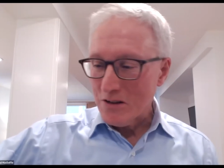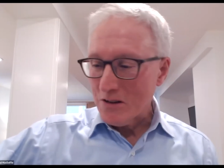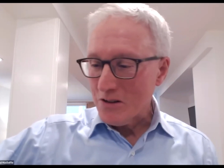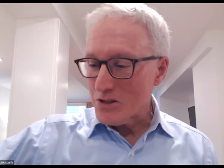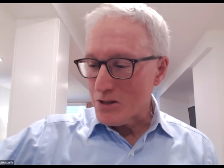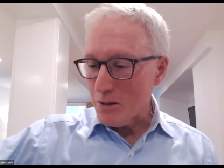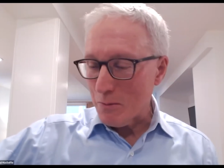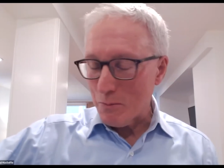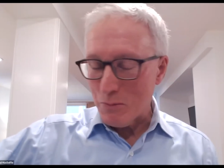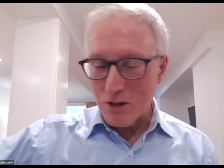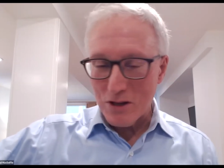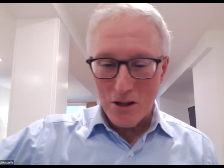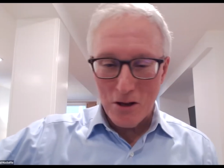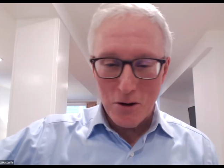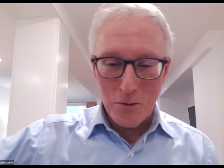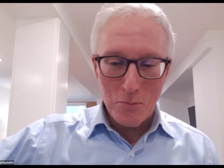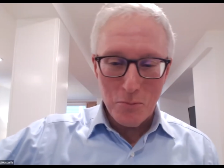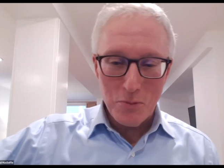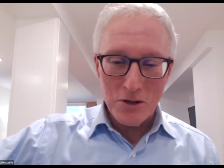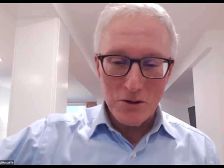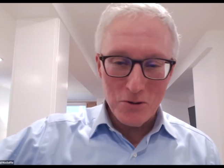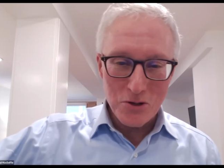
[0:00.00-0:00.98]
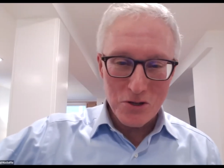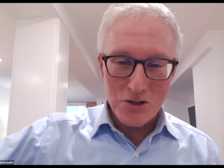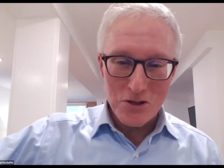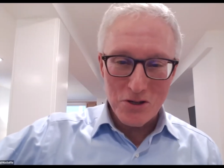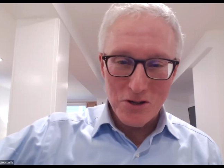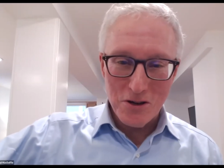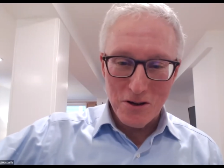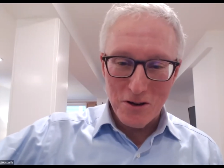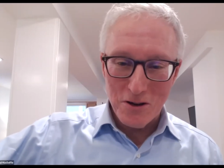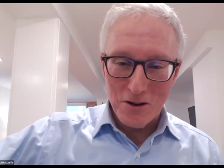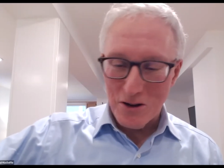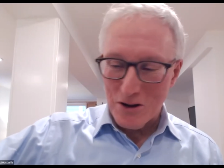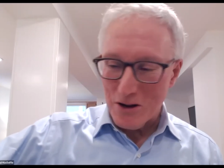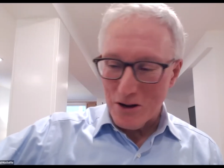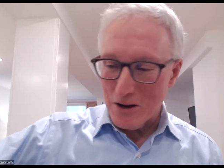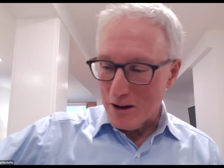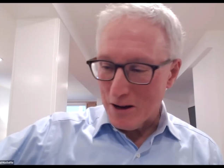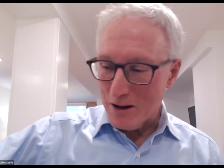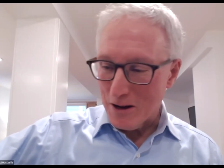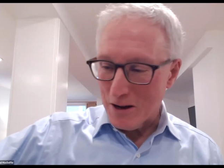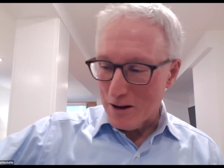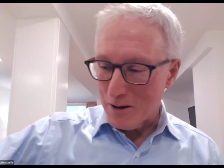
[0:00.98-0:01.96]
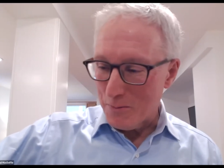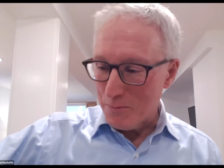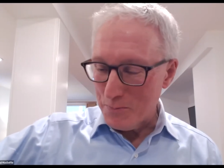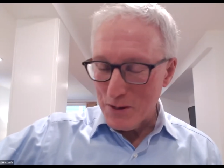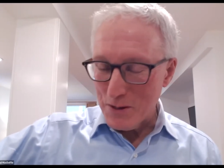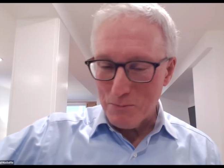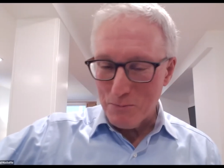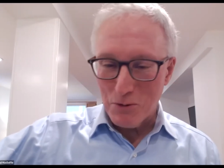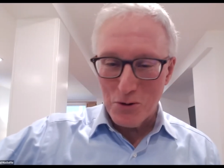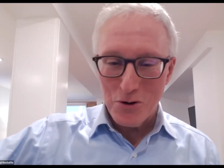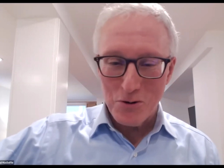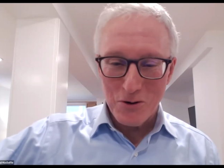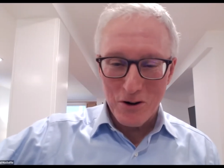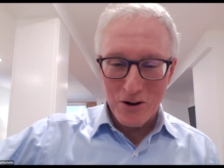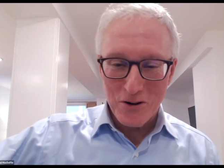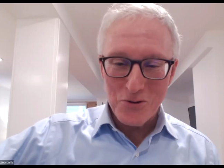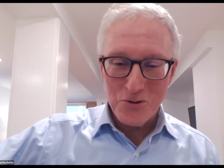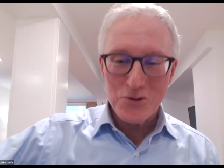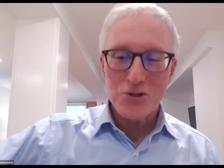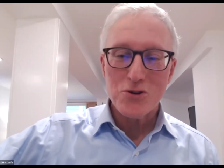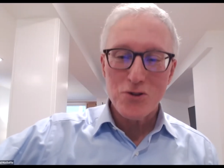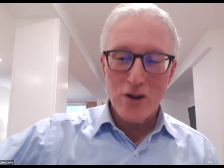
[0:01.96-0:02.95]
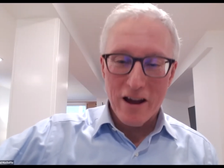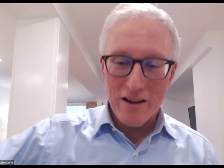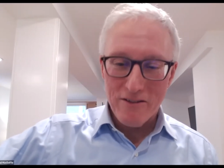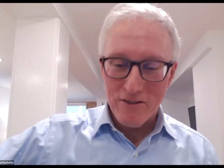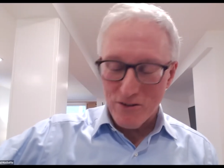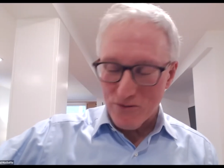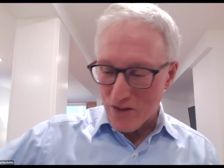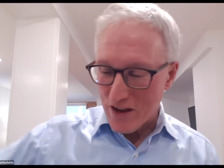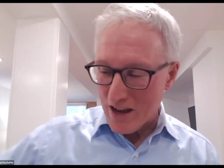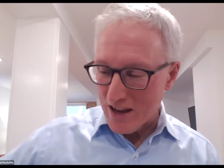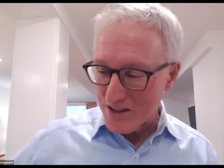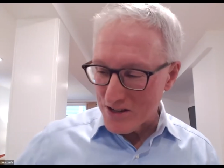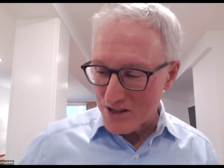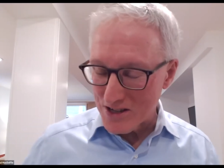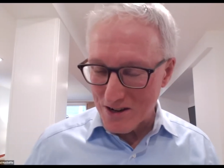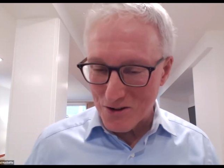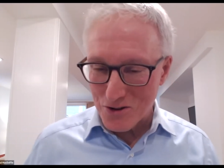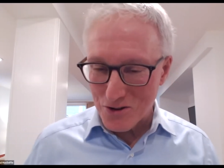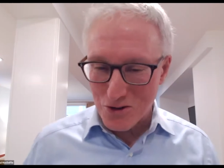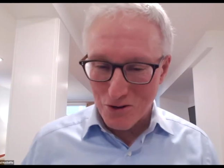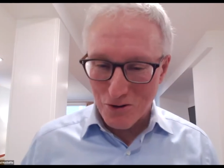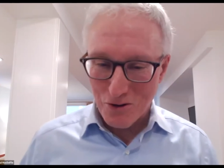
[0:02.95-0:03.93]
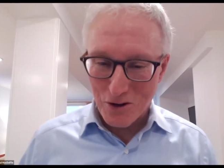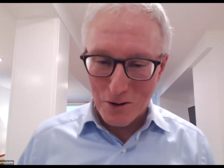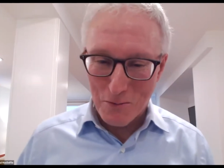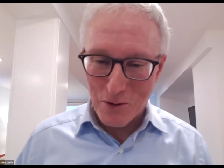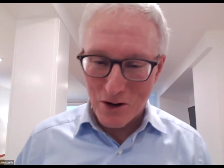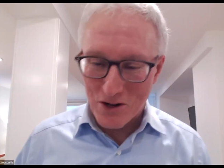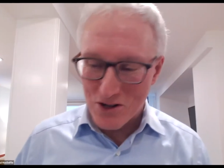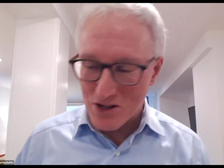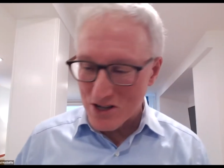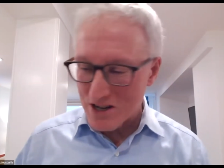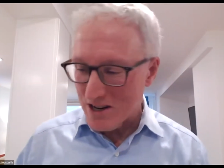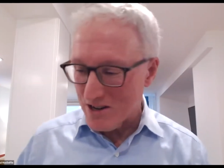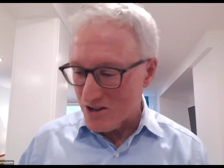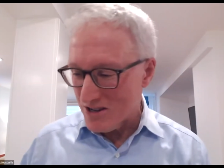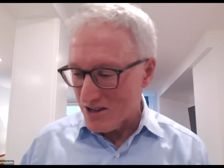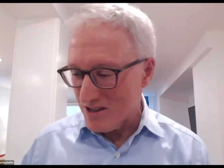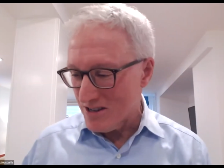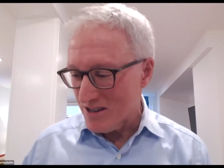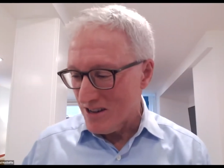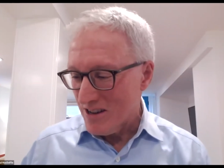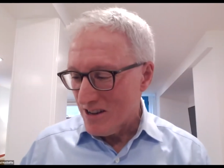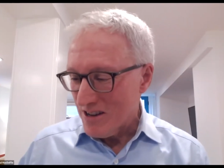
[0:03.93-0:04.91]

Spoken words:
something that appeals to people who are used to driving fast in internal combustion engines.